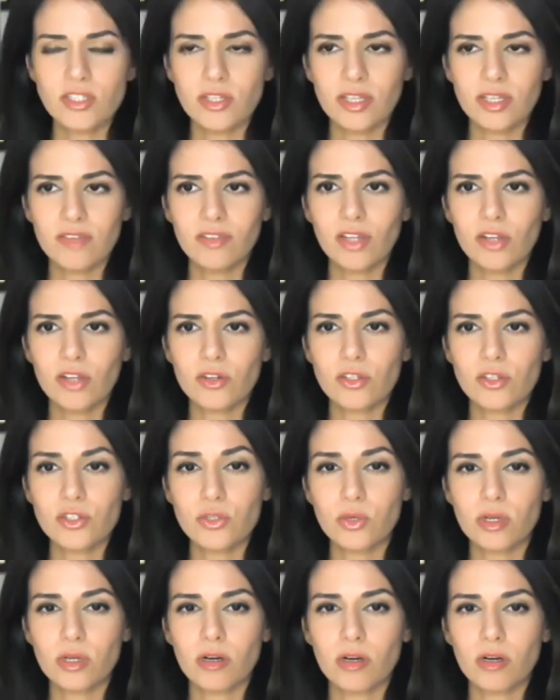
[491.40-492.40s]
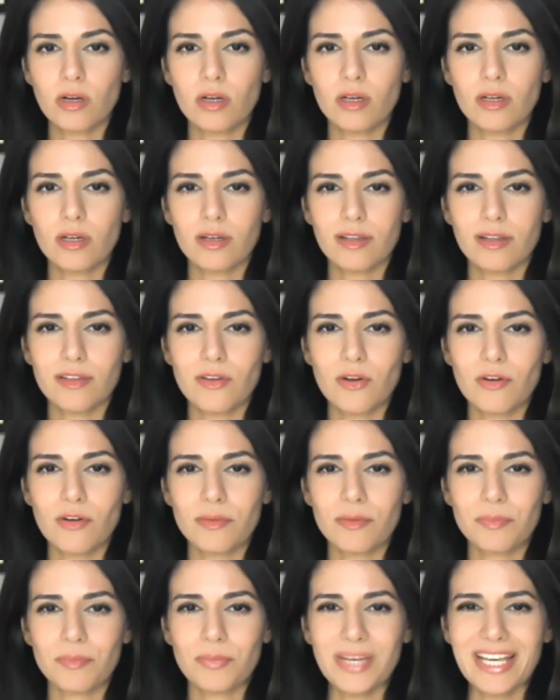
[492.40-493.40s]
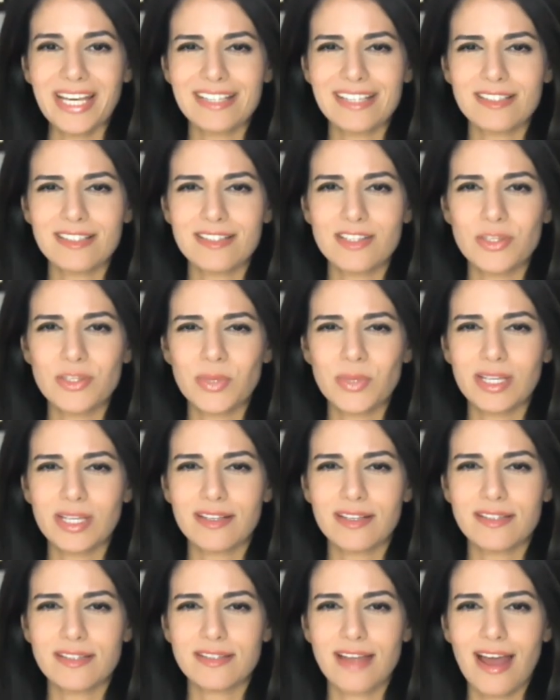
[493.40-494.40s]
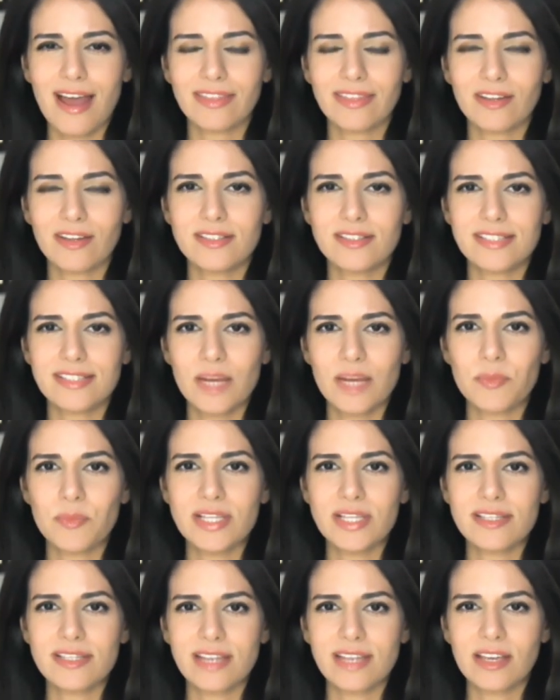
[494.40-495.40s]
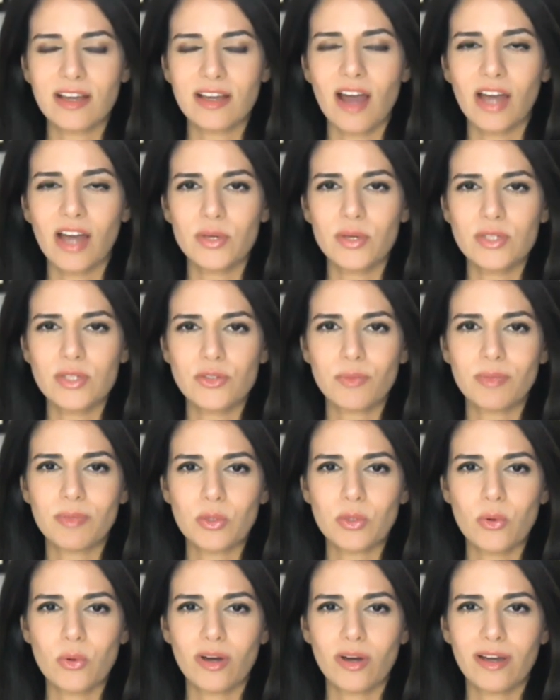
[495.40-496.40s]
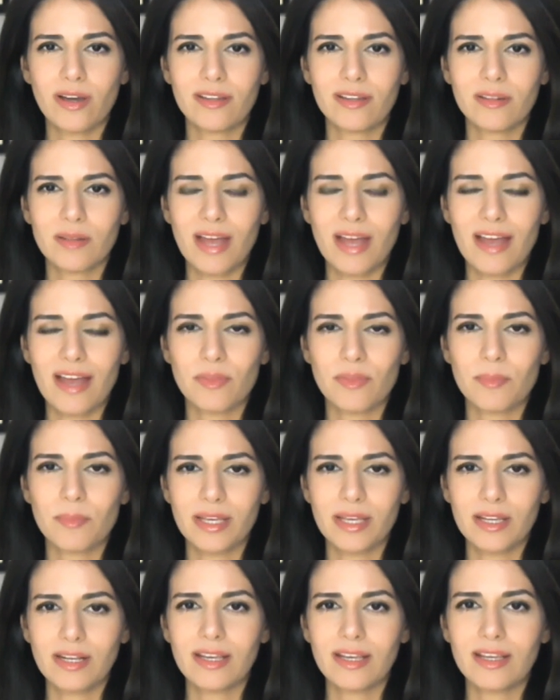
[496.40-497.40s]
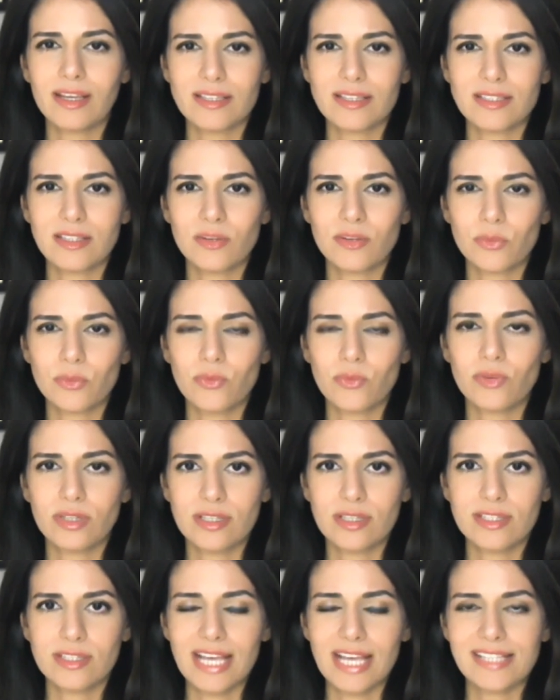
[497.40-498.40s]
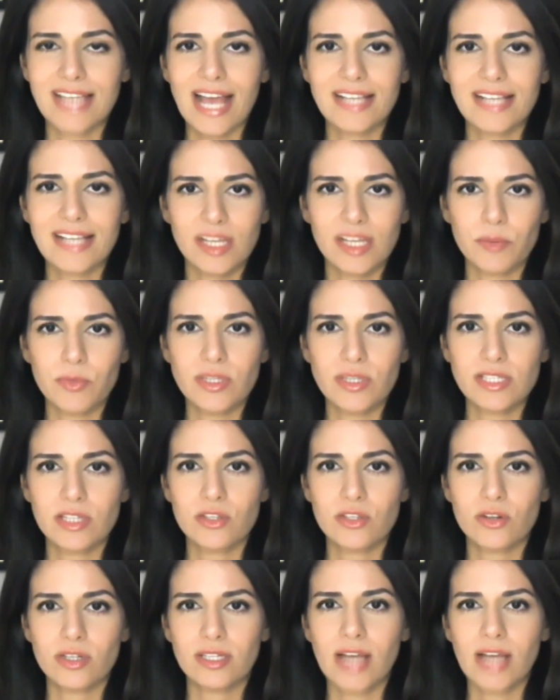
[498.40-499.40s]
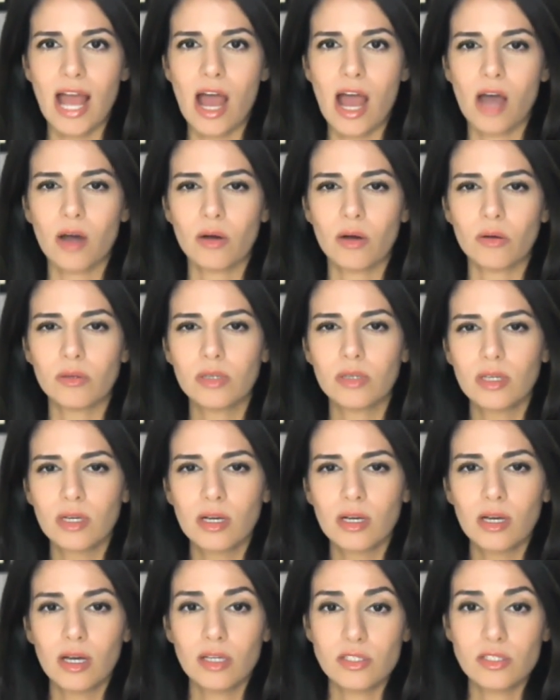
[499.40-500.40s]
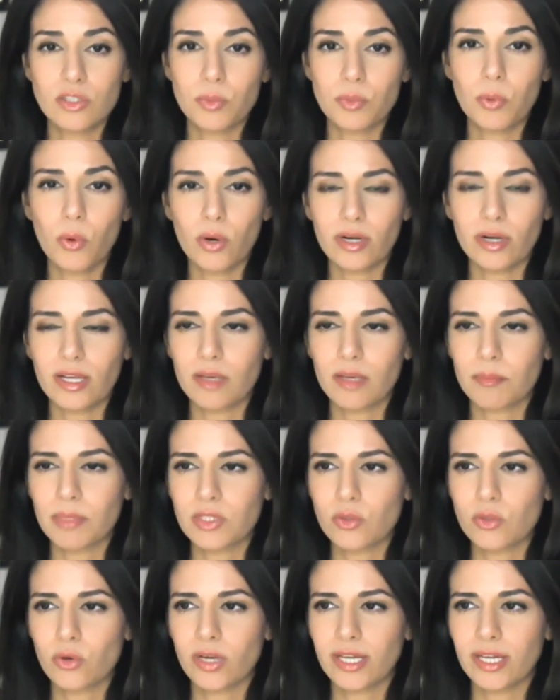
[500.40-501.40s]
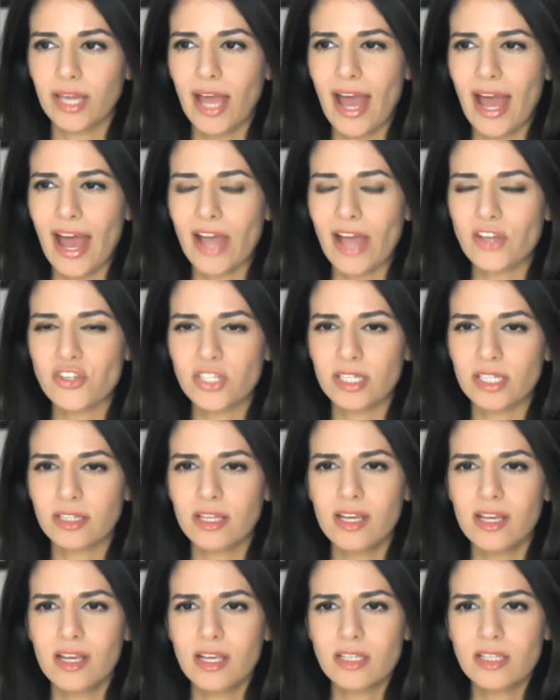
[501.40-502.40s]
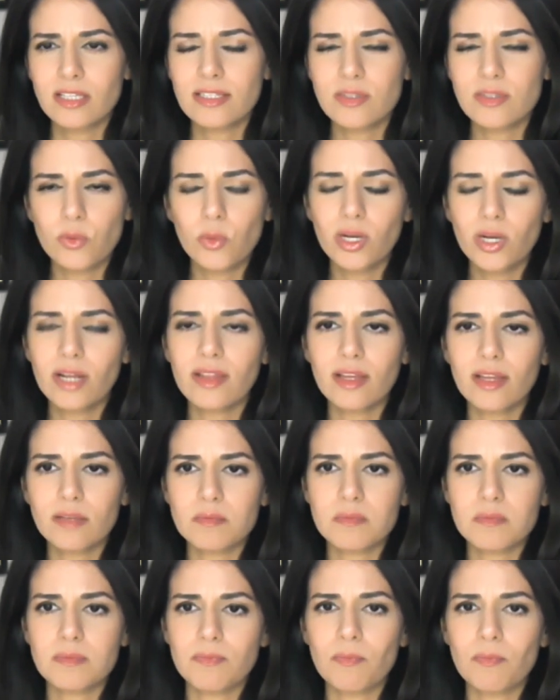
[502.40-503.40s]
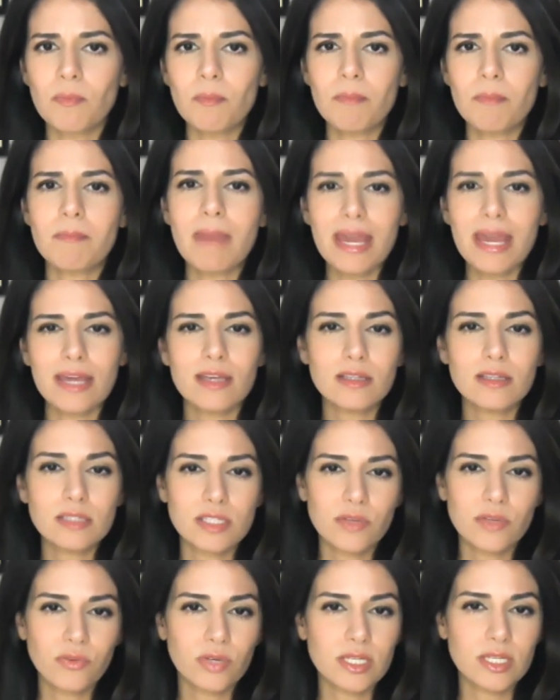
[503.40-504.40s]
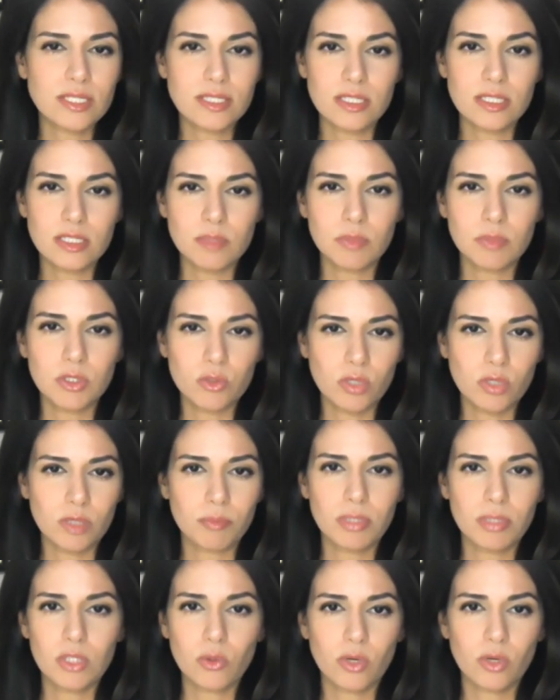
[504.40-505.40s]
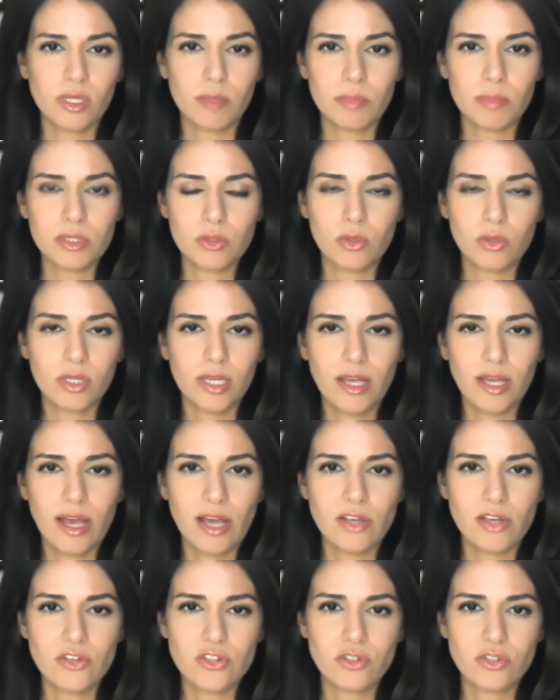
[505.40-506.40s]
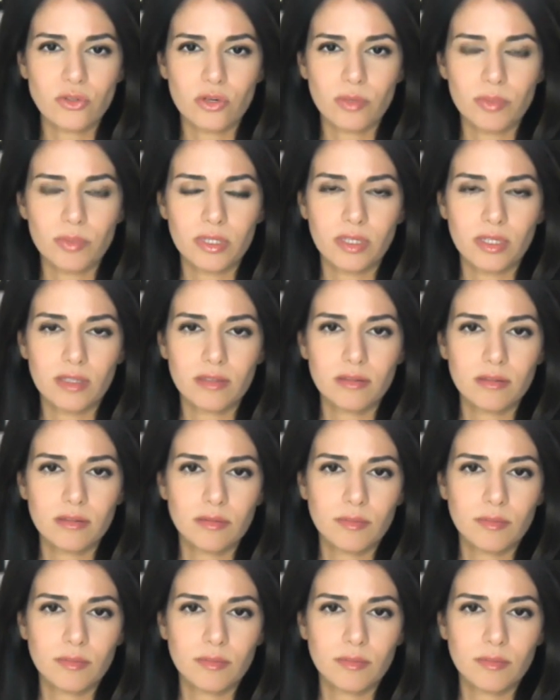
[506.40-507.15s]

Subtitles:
even on your Twitter, your pinned tweet is that the same reasons that got you into Bitcoin at the beginning is the exact same reason you're now supporting Bitcoin Cash. And so what are the main differences between Bitcoin and Bitcoin Cash, in your opinion?